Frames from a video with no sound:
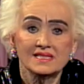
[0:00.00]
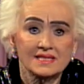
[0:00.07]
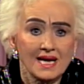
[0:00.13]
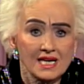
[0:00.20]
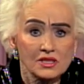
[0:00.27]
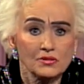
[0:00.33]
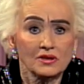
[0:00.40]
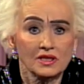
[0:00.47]

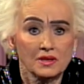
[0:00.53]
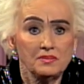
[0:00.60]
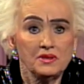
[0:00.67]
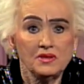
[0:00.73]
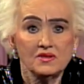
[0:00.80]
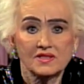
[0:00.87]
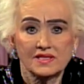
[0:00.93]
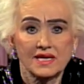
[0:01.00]
Sexual
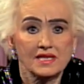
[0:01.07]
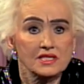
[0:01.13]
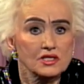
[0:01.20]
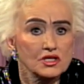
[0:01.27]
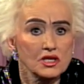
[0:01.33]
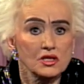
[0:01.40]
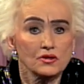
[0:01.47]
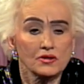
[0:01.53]
abuse
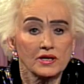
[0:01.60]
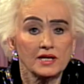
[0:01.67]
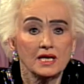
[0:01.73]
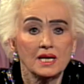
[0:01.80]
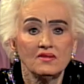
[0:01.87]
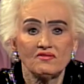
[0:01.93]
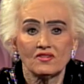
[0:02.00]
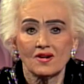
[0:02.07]
sets children
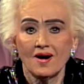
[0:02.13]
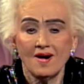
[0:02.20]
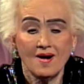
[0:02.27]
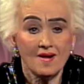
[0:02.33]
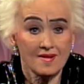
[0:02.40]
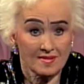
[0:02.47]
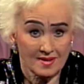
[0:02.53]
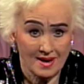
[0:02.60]
up for
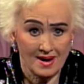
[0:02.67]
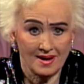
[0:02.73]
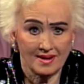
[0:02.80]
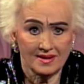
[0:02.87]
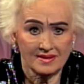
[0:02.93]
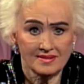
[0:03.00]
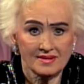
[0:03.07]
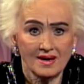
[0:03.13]
all
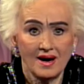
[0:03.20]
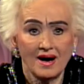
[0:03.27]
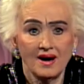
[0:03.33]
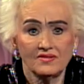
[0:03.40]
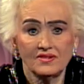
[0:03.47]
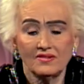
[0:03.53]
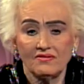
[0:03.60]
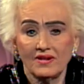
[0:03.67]
kinds
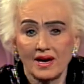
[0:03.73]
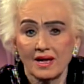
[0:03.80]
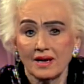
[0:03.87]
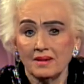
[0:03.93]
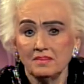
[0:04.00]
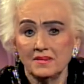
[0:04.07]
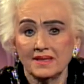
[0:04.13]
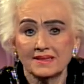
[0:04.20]
of
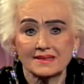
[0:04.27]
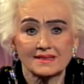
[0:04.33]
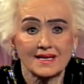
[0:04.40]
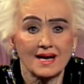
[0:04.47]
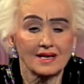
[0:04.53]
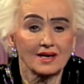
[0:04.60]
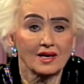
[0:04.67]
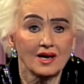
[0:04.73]
development,
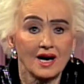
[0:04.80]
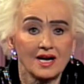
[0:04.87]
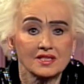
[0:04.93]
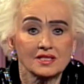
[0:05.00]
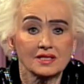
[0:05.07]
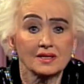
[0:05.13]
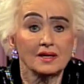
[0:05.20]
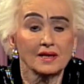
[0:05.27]

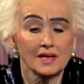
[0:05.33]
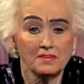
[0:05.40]
psychological,